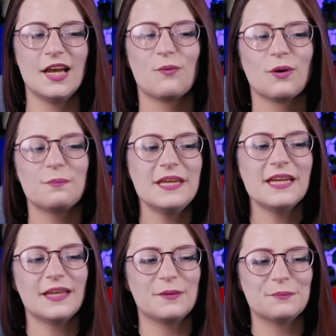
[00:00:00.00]
We're
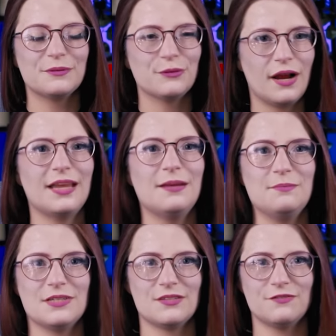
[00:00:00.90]
being
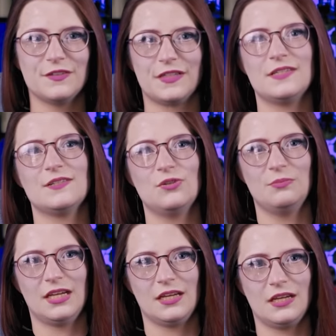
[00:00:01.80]
primed for
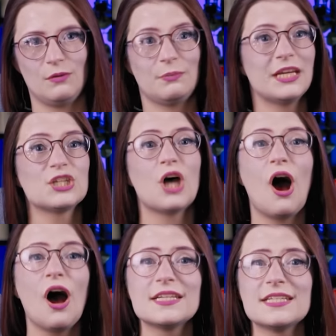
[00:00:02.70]
consuming. We're being
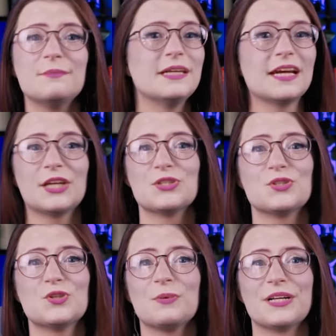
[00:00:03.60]
taught that being a
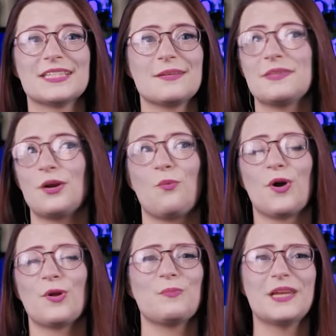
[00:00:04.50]
consumer is something
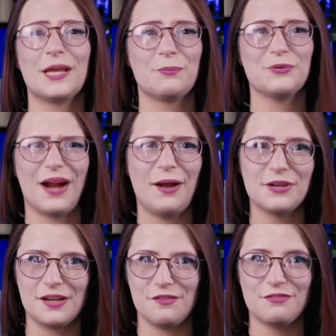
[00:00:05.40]
worth being proud
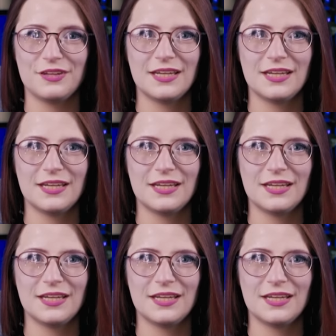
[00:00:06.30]
of.